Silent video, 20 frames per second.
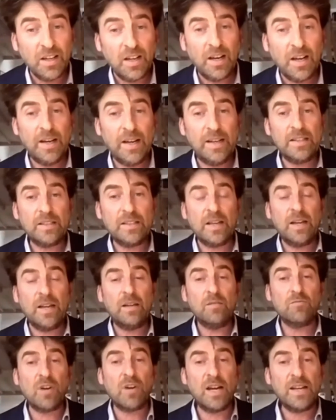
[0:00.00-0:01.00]

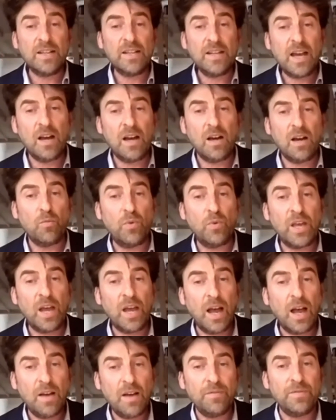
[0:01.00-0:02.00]
And right now, we
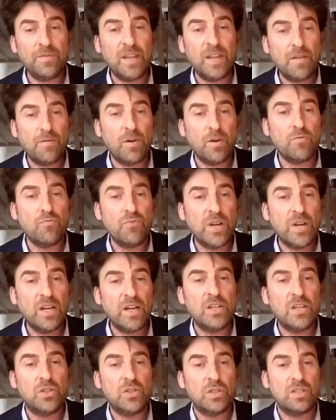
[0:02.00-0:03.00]
have never
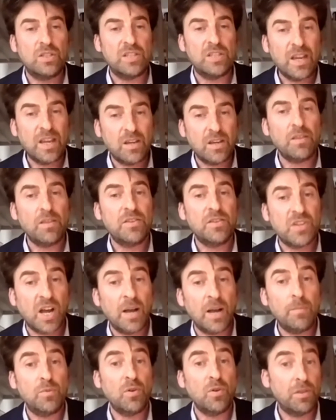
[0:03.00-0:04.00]
really taken
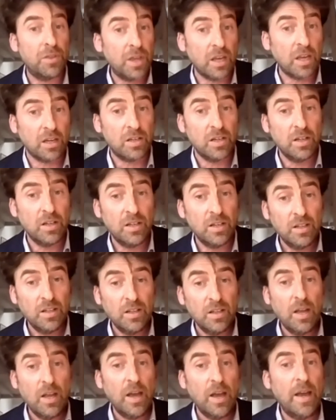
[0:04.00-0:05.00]
time to think.
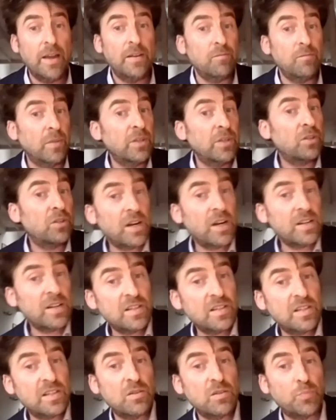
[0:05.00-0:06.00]
And when the
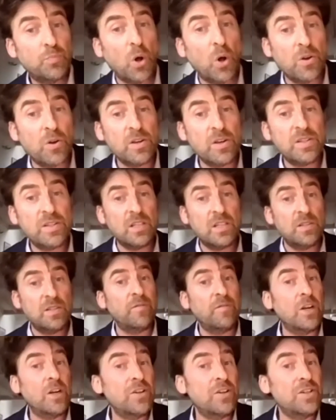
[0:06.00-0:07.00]
crisis is upon us, it's
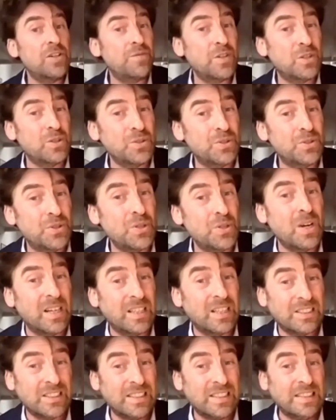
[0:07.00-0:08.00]
very difficult to
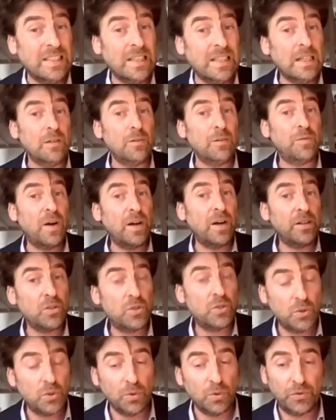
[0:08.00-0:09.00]
actually find the
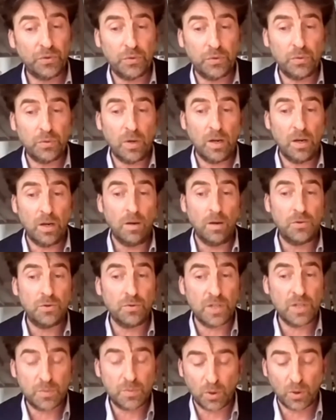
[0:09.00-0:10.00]
tools to
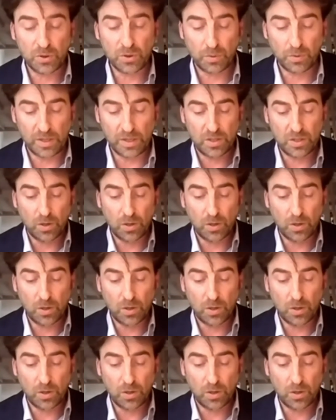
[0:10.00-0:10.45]
respond to it.